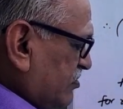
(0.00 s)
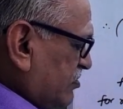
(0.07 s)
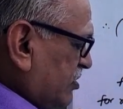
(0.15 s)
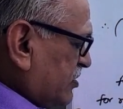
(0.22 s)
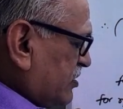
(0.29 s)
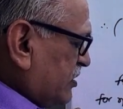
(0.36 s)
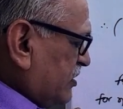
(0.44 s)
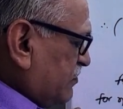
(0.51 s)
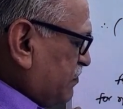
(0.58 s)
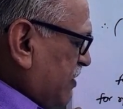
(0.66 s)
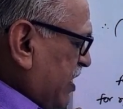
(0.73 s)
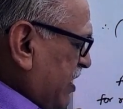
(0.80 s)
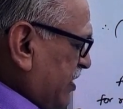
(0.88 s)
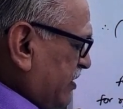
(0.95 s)
13
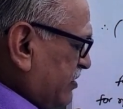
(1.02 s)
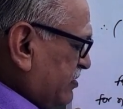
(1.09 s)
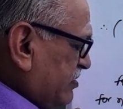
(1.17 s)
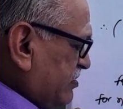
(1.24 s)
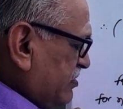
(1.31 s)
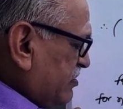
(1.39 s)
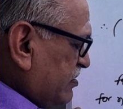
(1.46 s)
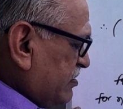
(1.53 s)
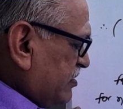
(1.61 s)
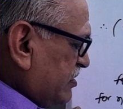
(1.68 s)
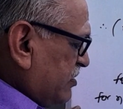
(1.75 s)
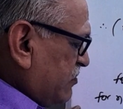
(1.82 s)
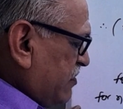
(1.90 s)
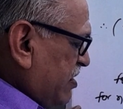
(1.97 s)
pi
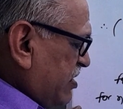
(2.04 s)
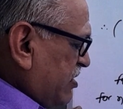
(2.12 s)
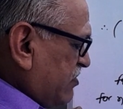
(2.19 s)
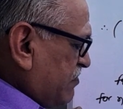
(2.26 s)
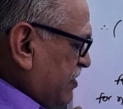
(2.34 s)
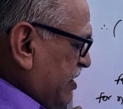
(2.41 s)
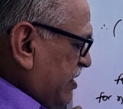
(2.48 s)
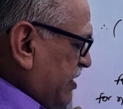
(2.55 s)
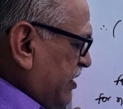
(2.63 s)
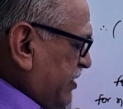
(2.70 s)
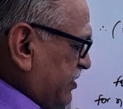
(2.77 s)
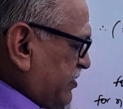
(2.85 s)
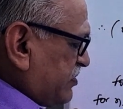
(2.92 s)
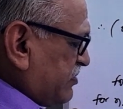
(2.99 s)
divided by
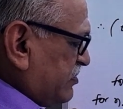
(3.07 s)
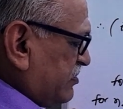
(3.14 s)
8